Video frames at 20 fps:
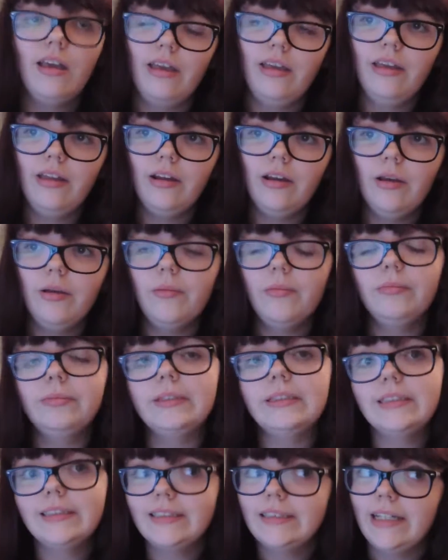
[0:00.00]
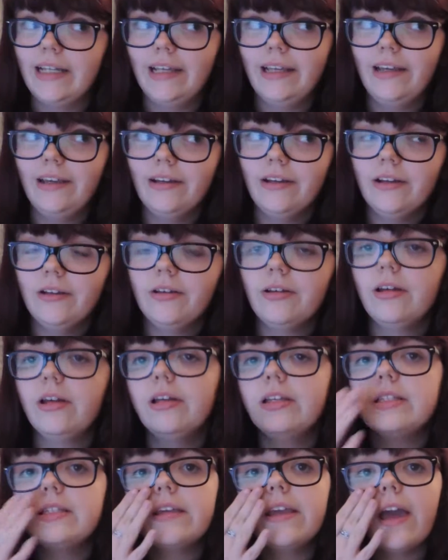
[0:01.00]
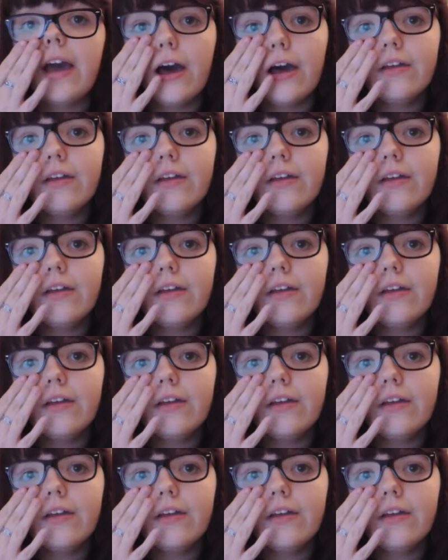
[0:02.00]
you know, but there you go. So yeah,